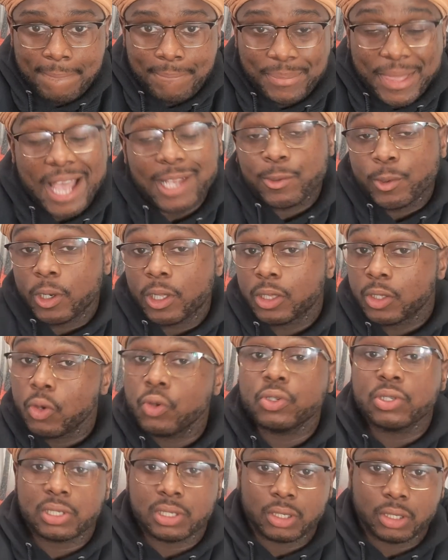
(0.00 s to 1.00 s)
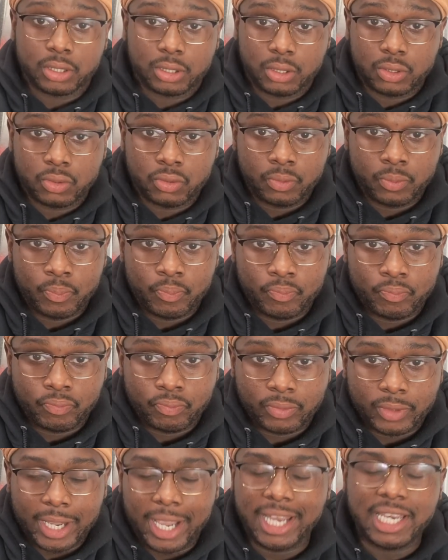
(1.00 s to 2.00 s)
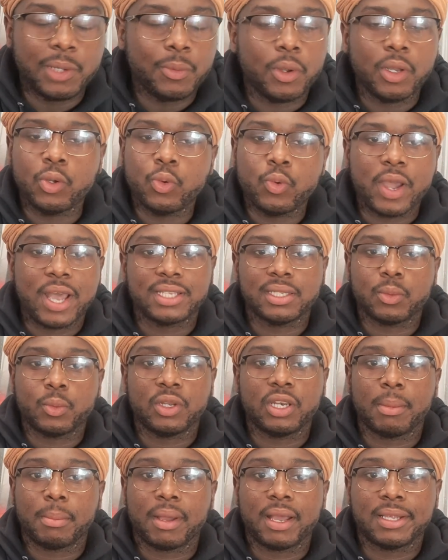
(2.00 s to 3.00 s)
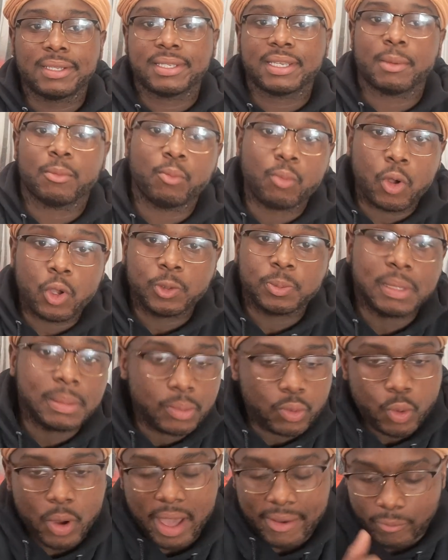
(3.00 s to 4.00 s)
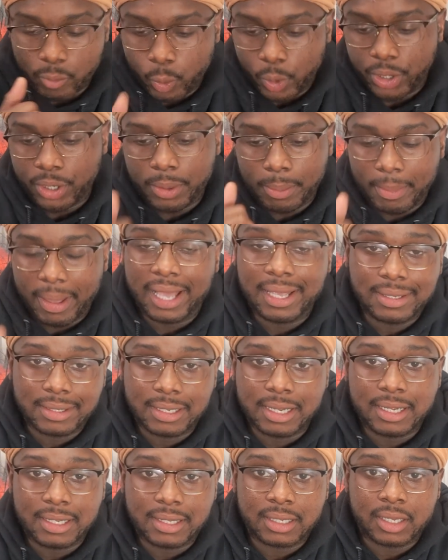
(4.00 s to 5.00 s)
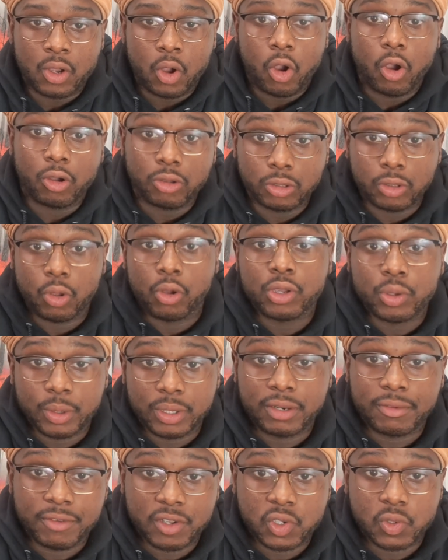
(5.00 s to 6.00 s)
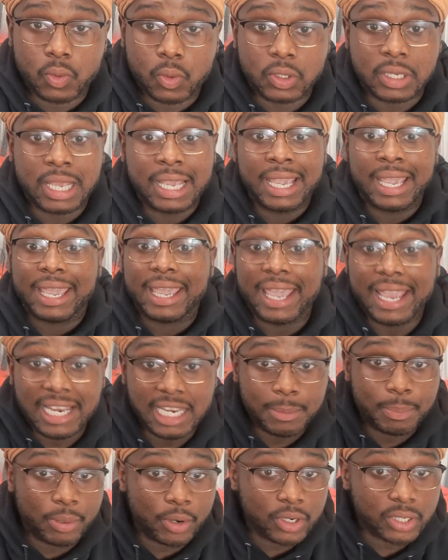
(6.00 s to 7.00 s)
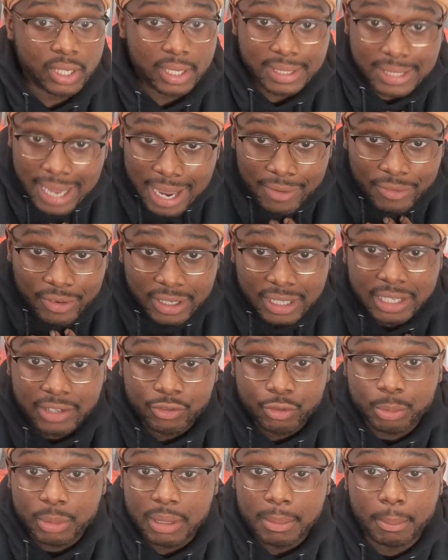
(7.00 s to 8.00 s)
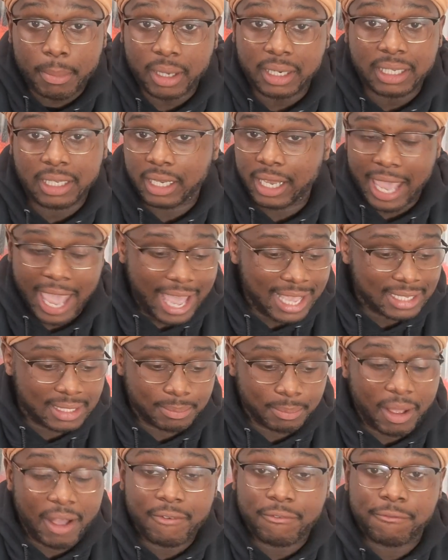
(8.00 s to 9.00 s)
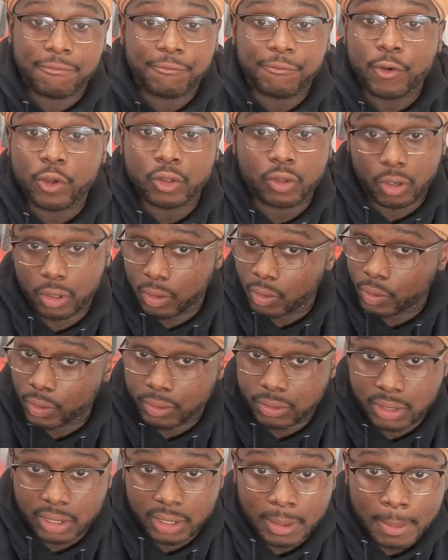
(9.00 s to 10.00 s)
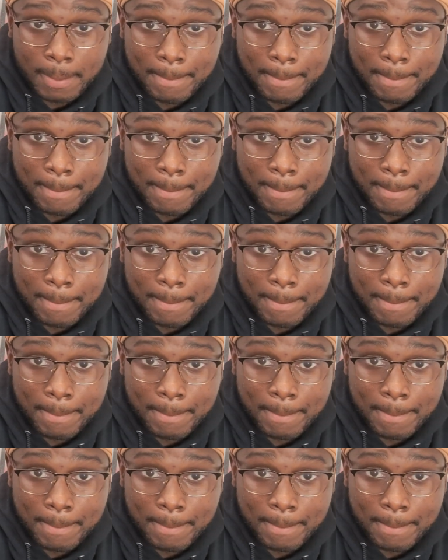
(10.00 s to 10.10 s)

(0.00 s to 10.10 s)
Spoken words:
That's what a loser's gonna do. Anyone who has a winning mindset, most people who have winning mindsets are loyal individuals. Any person that's ever given me money has my full-on loyalty.